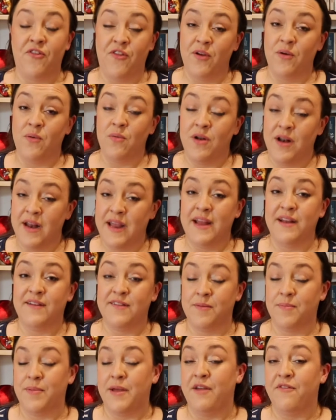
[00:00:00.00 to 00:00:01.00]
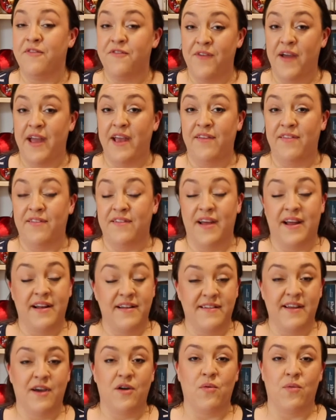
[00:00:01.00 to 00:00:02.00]
still need to be faced
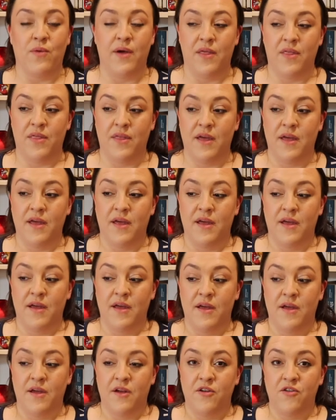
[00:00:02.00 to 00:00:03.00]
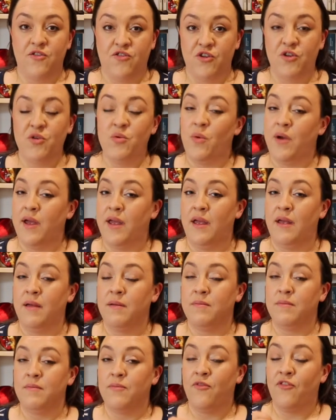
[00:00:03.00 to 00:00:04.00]
and dealt with, do we
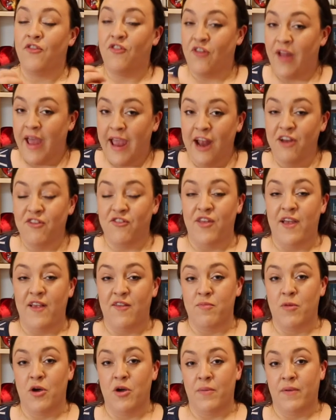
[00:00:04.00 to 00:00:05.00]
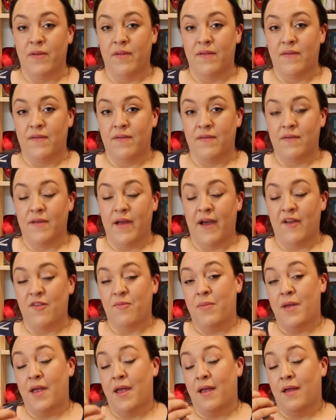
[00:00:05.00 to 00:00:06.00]
stage these moments as
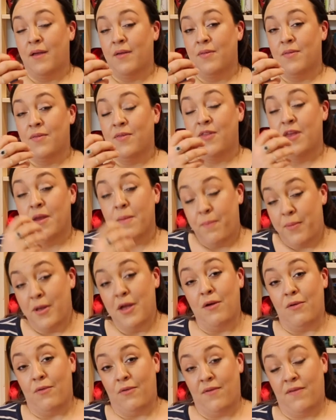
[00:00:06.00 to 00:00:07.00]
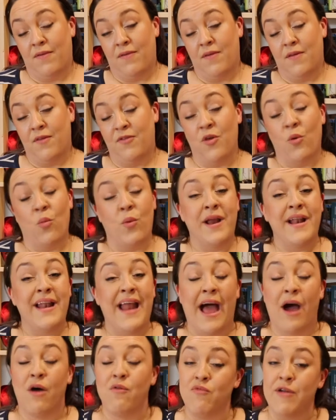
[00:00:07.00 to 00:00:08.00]
being the abuse that we
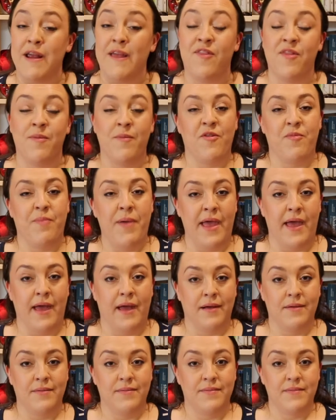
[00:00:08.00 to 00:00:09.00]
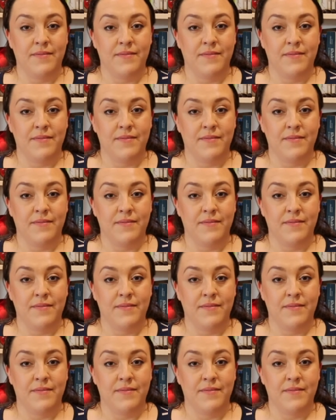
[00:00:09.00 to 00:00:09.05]
now read them as being?